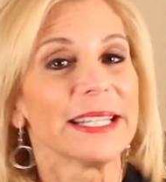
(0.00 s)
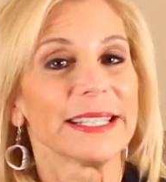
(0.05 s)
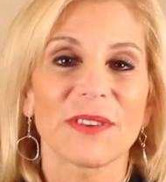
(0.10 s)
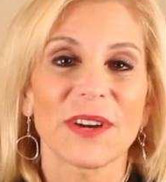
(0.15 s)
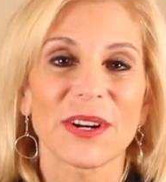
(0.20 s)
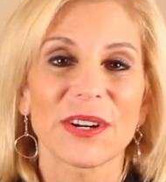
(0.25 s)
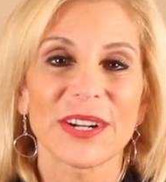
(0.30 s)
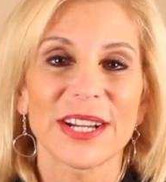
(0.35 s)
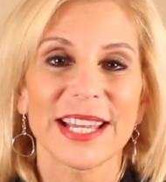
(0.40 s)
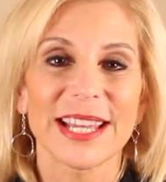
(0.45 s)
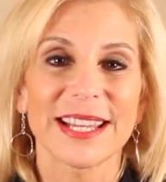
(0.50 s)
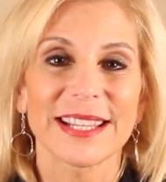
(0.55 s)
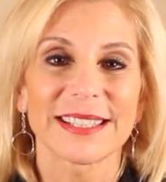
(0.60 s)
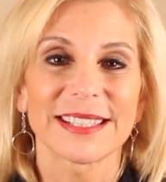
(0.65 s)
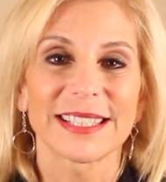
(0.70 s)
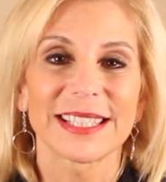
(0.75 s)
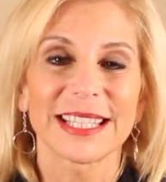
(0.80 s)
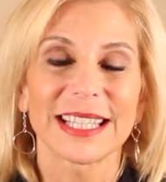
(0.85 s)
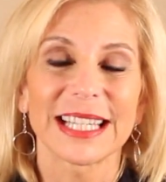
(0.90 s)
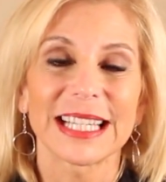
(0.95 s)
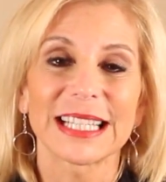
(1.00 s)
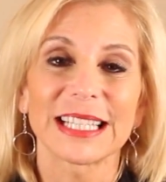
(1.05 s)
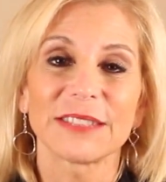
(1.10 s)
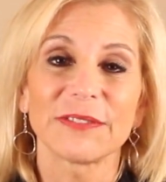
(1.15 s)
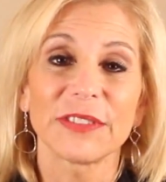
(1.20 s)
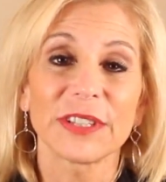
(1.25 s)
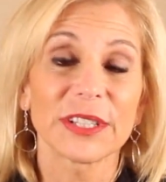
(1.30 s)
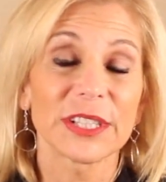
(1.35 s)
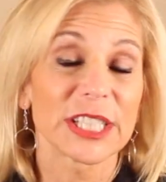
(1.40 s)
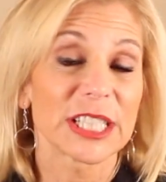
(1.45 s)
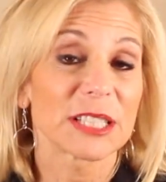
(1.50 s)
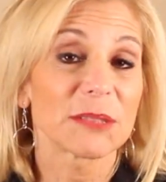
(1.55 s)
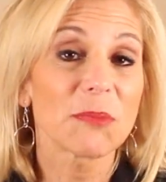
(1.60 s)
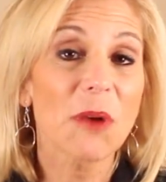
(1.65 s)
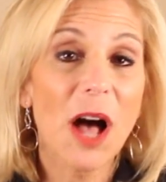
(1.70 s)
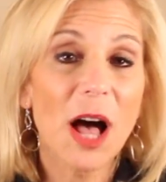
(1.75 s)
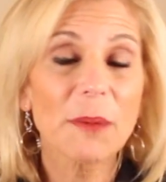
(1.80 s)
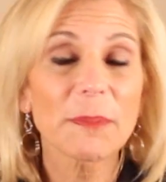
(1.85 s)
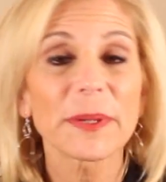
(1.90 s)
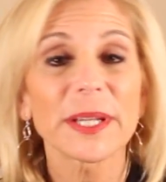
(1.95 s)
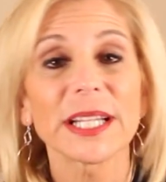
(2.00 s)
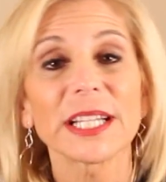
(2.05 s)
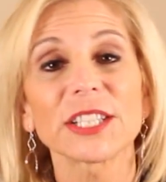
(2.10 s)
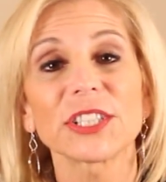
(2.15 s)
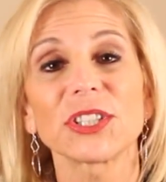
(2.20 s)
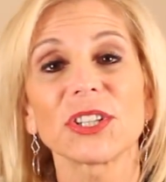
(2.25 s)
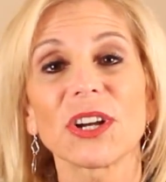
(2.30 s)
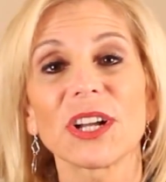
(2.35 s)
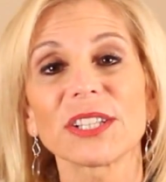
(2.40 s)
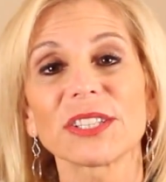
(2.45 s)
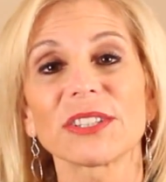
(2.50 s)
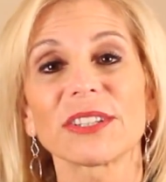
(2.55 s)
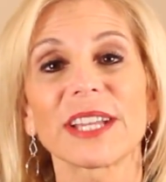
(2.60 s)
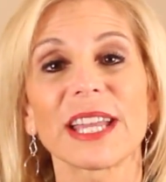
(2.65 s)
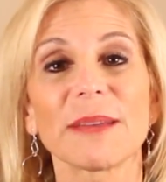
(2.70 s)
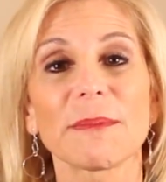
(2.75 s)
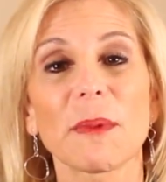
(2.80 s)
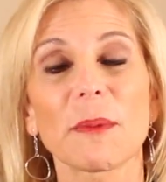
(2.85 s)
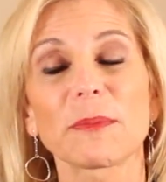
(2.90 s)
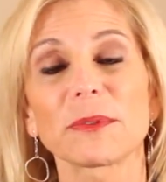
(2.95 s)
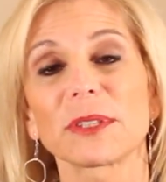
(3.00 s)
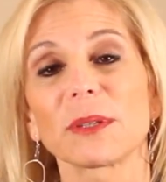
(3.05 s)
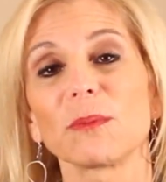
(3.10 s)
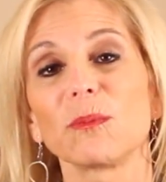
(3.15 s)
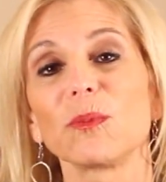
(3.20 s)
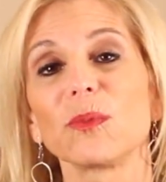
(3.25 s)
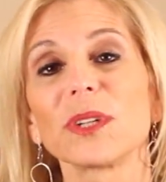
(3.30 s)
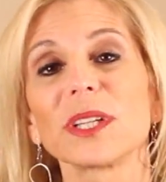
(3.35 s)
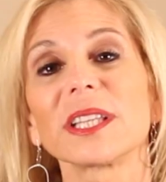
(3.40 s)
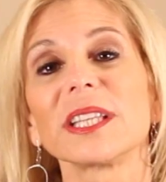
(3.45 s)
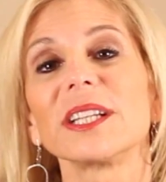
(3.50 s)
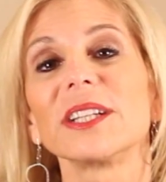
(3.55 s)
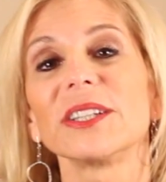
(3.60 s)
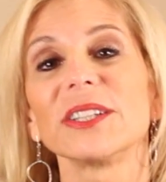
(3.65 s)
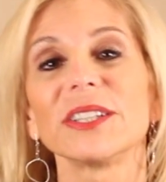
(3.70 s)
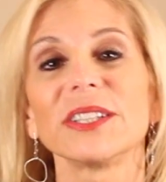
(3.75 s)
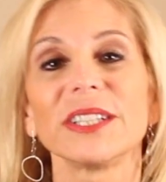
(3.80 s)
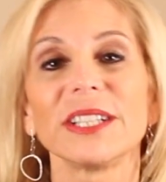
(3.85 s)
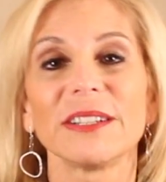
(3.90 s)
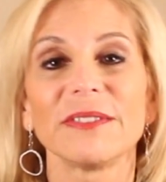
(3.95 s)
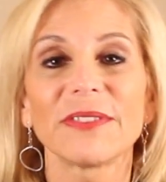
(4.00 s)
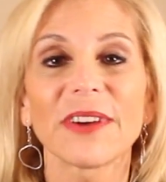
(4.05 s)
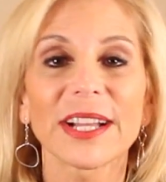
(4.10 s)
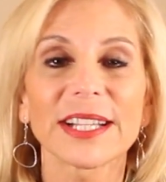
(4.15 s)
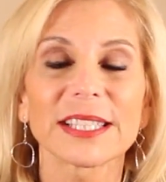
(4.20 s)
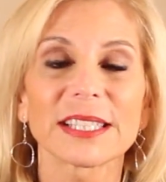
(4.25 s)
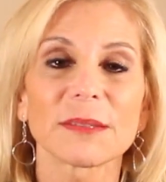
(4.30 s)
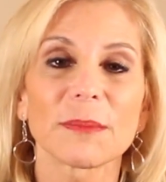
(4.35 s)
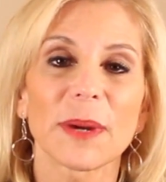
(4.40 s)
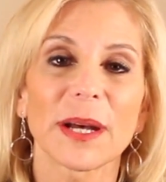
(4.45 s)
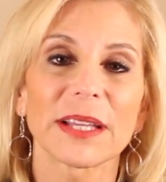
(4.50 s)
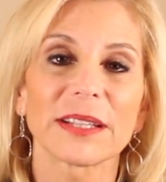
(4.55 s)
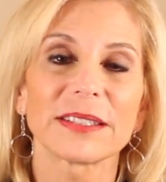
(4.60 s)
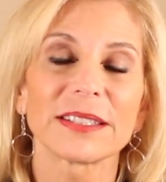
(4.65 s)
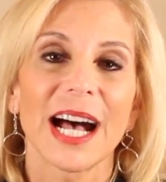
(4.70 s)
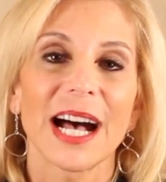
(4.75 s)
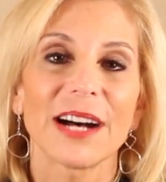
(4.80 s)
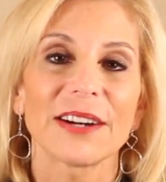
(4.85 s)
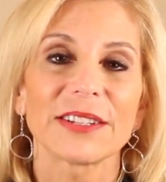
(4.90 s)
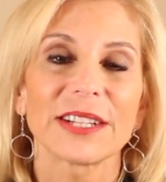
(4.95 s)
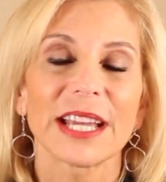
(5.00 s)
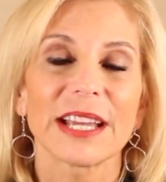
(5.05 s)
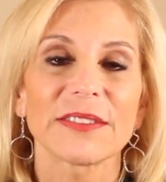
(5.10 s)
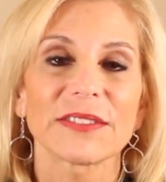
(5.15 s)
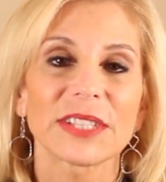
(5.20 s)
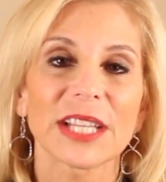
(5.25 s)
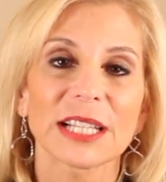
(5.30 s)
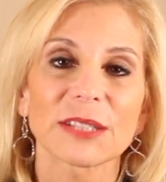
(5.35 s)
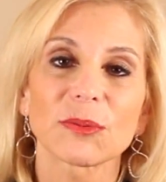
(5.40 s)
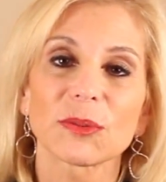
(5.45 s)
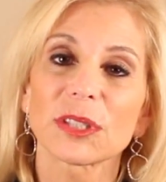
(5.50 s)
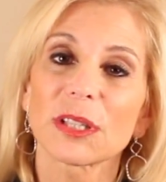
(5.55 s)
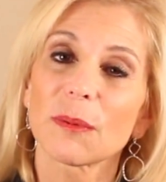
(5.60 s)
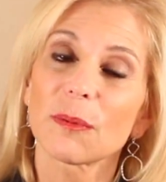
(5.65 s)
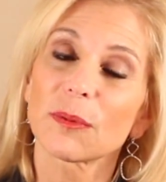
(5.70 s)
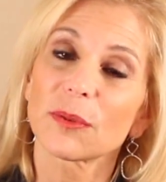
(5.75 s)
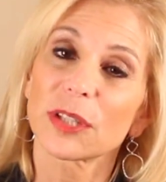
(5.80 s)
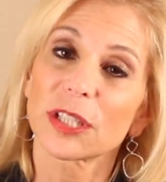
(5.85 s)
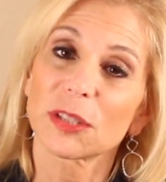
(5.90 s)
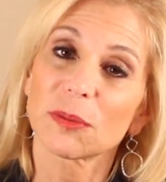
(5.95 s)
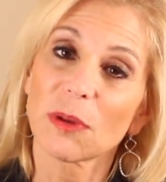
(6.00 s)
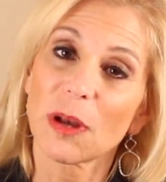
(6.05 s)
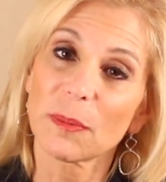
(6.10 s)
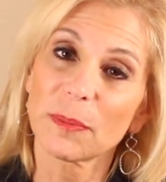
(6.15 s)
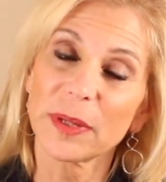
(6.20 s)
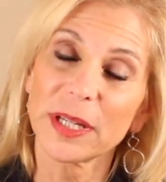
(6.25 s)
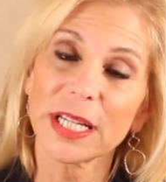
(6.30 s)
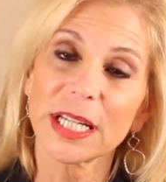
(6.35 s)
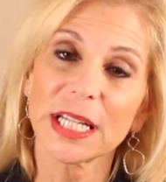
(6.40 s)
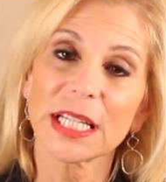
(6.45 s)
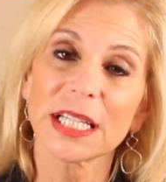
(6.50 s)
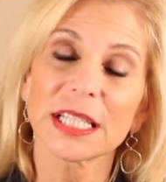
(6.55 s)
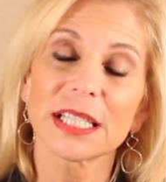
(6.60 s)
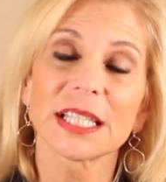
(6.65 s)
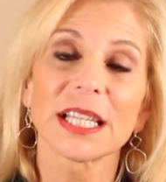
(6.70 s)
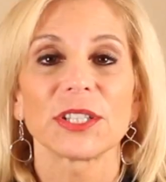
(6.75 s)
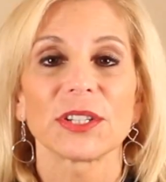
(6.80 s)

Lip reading: As far as a very small penis, she also came up with some really good advice about how to have sex with someone with a small penis.